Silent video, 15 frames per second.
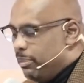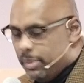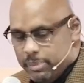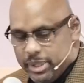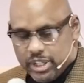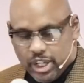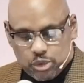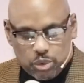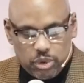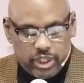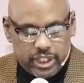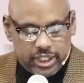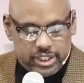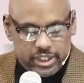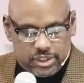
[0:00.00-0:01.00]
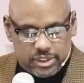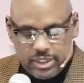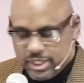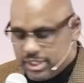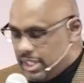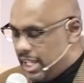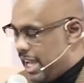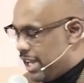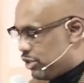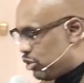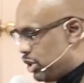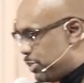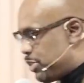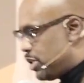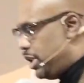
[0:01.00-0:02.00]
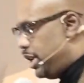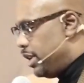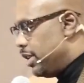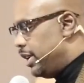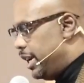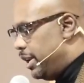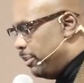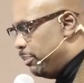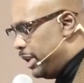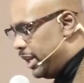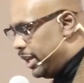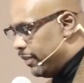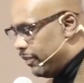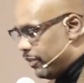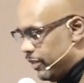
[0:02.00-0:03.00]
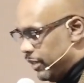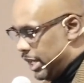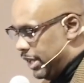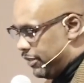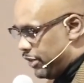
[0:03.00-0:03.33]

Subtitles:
Because we'll look at this last scripture here in a minute, in